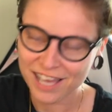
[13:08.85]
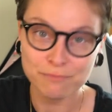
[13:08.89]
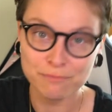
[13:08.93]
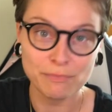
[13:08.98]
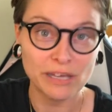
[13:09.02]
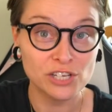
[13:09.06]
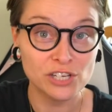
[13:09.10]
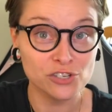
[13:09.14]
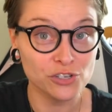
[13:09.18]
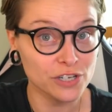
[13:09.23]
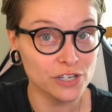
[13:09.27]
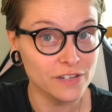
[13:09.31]

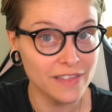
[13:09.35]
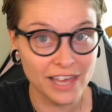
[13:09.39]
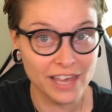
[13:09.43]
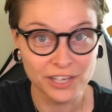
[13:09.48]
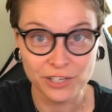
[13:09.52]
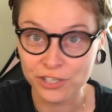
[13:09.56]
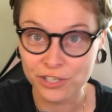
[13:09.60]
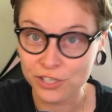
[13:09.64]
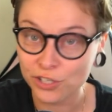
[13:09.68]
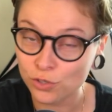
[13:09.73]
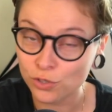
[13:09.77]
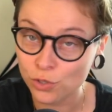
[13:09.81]
Make sure that
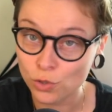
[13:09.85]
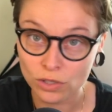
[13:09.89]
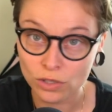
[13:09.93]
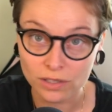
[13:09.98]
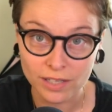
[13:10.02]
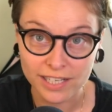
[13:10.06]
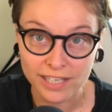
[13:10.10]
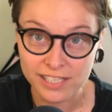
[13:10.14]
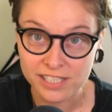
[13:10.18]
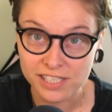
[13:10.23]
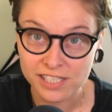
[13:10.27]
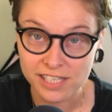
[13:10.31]
you're
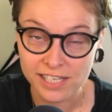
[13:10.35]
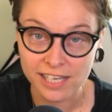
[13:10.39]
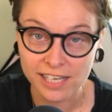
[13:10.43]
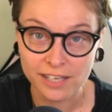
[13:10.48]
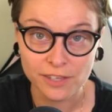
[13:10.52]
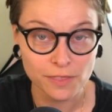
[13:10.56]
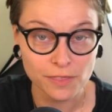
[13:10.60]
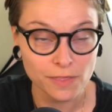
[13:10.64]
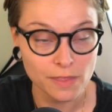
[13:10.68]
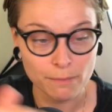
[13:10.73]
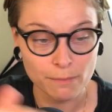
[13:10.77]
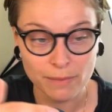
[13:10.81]

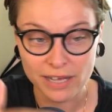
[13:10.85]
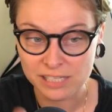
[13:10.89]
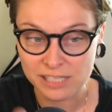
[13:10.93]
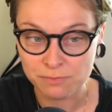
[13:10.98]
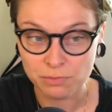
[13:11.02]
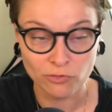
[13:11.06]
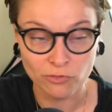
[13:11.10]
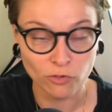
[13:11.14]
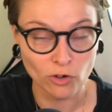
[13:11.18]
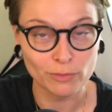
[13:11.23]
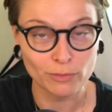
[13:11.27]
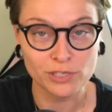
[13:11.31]
utilizing the best
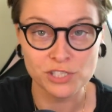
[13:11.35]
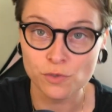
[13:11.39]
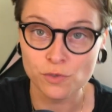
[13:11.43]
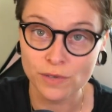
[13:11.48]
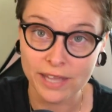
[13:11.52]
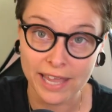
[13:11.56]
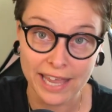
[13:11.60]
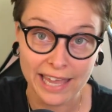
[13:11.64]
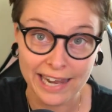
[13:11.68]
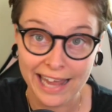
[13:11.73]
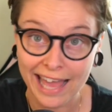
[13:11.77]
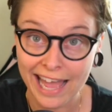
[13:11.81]
performance you
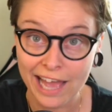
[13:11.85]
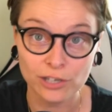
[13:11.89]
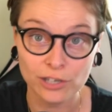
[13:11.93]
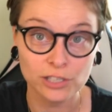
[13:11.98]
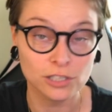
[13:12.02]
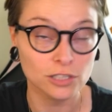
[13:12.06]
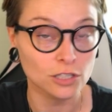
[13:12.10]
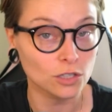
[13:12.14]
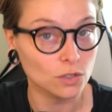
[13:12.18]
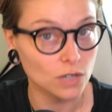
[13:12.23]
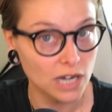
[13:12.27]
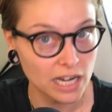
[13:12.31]
can out of
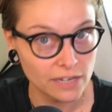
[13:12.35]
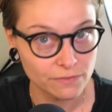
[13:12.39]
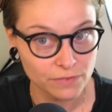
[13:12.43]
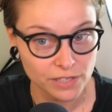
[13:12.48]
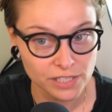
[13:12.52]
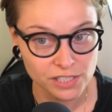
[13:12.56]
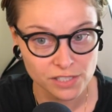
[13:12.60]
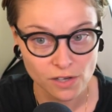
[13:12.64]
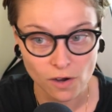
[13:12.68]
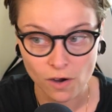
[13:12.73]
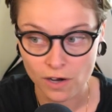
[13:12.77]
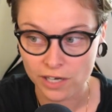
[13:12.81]
your
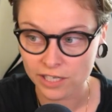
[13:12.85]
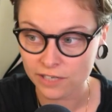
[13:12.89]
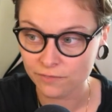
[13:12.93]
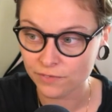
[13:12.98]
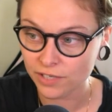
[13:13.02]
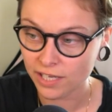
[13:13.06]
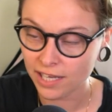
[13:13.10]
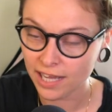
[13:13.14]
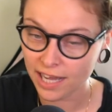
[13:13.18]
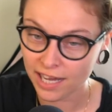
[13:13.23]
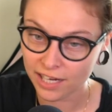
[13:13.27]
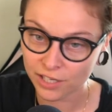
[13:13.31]
graphics card. If
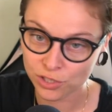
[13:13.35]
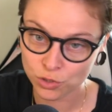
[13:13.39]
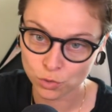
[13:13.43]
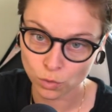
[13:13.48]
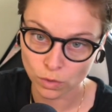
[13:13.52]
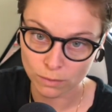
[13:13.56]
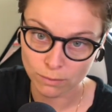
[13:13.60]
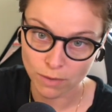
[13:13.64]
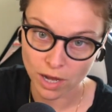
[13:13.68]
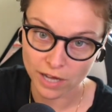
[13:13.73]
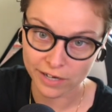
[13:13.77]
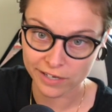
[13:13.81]
you got a
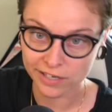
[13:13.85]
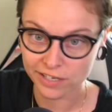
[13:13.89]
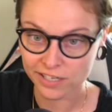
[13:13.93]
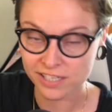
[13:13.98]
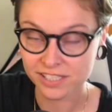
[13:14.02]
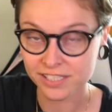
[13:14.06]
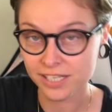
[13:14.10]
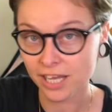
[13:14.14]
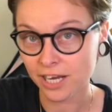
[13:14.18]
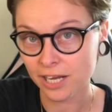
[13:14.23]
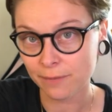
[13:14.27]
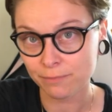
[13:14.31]
dual monitor
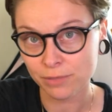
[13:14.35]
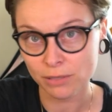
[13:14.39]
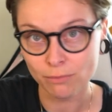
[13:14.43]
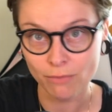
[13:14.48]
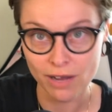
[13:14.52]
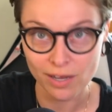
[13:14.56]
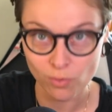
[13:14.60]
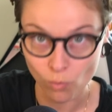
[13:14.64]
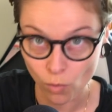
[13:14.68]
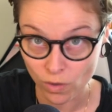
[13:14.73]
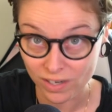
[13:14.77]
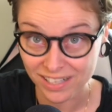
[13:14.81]
setup, you
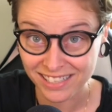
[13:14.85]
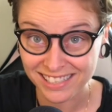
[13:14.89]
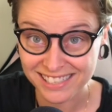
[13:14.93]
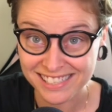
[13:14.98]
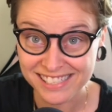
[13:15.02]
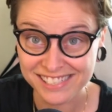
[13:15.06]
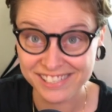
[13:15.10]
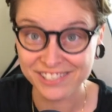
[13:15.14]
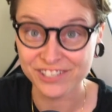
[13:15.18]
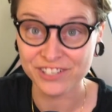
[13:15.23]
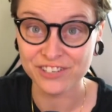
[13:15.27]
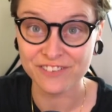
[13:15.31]
might want to
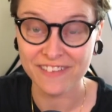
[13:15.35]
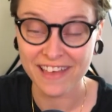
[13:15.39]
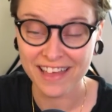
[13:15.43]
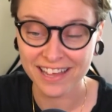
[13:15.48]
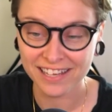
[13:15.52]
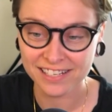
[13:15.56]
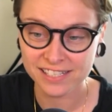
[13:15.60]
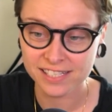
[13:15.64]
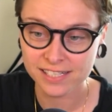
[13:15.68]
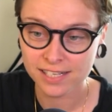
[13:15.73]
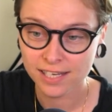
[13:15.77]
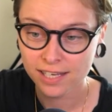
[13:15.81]
consider that.